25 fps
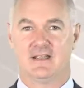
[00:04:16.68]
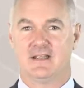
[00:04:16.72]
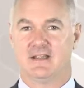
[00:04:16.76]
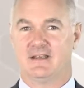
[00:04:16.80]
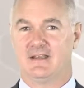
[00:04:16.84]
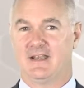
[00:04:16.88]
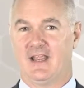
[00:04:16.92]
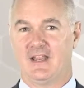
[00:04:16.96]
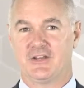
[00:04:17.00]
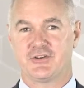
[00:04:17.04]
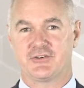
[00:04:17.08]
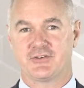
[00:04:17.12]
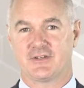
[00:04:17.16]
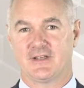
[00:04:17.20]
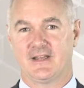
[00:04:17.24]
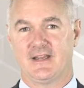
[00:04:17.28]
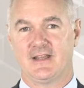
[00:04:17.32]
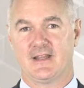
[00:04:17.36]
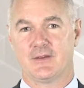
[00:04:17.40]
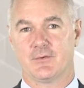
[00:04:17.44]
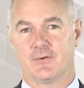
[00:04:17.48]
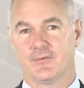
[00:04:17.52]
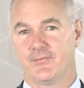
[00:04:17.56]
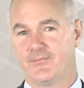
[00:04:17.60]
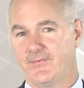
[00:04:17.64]
Nationally,
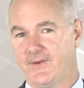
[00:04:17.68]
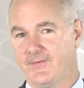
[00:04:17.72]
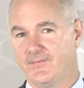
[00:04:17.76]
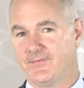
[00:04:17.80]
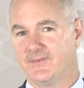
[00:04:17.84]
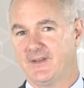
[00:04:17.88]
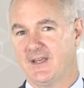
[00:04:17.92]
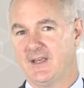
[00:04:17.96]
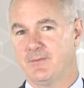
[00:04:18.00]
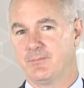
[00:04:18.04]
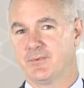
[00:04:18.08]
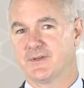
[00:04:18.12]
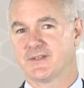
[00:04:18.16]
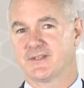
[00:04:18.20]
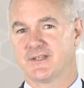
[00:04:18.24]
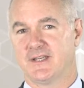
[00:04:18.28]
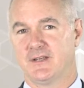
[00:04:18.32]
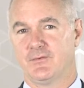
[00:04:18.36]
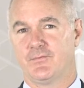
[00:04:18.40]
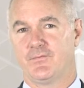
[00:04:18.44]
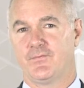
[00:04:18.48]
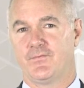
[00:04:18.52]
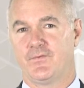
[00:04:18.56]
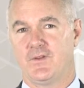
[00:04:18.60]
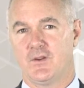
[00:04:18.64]
there are
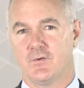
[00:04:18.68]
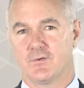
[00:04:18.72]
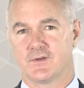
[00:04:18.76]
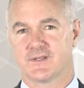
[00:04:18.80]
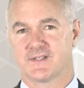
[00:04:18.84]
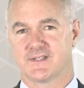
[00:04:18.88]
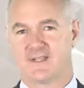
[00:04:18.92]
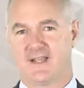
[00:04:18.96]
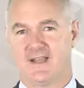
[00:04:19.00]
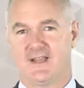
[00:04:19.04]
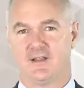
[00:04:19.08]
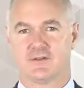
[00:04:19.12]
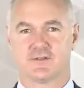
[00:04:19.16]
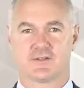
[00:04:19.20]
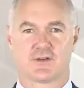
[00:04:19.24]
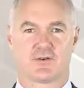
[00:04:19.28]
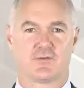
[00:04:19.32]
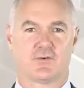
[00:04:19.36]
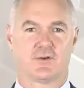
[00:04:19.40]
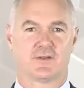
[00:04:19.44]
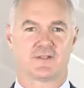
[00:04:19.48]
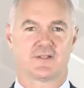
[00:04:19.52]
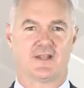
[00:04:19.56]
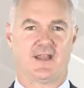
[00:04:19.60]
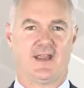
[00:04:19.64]
15% fewer sales
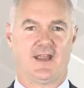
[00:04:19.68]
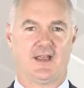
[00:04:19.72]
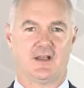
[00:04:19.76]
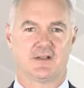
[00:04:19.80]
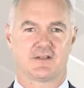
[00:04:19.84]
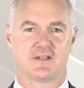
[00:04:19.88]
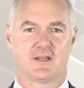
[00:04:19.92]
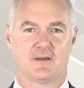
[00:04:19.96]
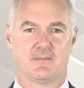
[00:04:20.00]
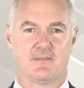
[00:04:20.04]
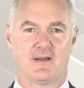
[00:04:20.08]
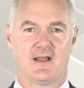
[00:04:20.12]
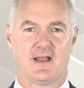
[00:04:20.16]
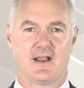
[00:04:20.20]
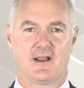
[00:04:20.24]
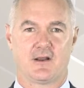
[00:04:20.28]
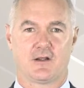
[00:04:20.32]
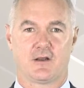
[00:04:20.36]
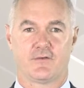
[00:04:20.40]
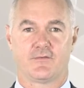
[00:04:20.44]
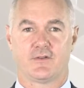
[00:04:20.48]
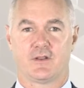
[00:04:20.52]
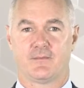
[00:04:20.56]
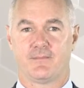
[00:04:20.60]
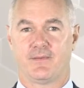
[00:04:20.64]
across the housing market
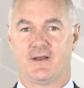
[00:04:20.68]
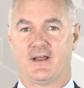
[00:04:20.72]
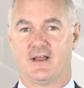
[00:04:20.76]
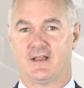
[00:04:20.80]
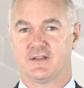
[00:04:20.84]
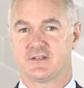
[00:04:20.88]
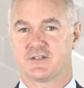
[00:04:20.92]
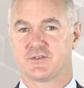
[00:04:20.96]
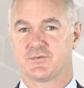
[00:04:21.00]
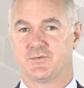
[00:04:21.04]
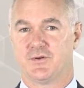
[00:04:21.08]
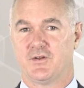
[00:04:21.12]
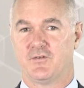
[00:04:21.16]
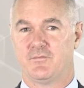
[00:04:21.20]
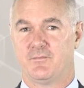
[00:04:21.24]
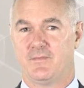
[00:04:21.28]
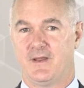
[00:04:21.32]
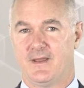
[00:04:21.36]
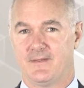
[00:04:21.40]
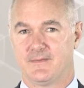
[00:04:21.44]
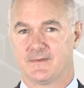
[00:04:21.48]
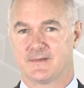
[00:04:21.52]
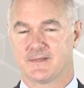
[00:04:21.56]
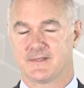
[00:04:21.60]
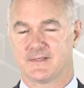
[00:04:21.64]
over the past 12
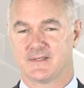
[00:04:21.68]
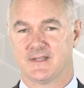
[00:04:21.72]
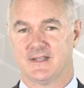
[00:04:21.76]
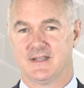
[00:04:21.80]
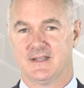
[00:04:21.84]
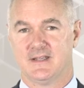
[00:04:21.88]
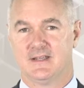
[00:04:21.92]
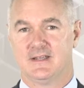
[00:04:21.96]
months.